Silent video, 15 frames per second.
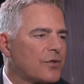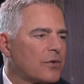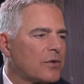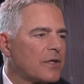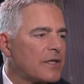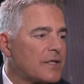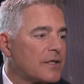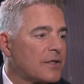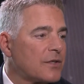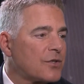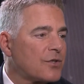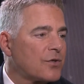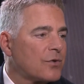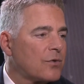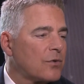to listen
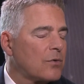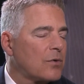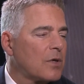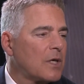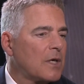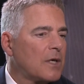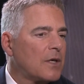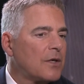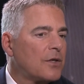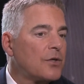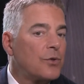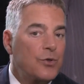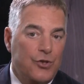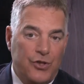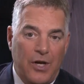to
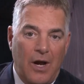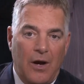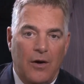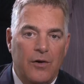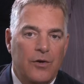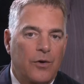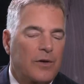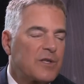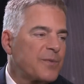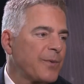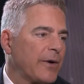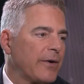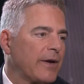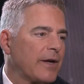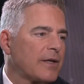you share your
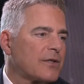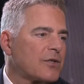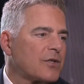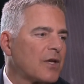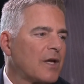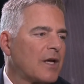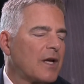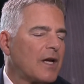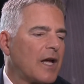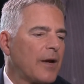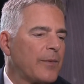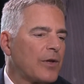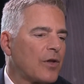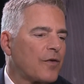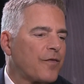experience, and
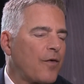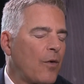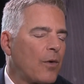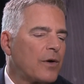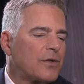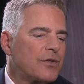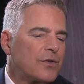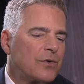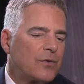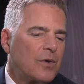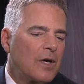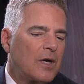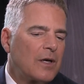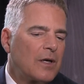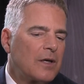we look forward
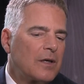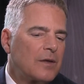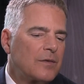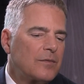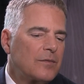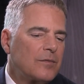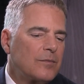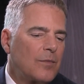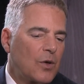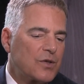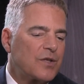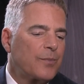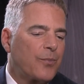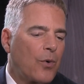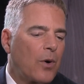to,
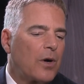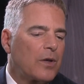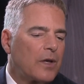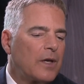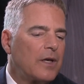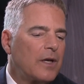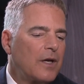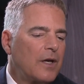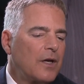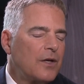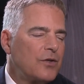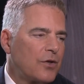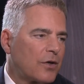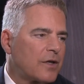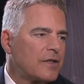most importantly, your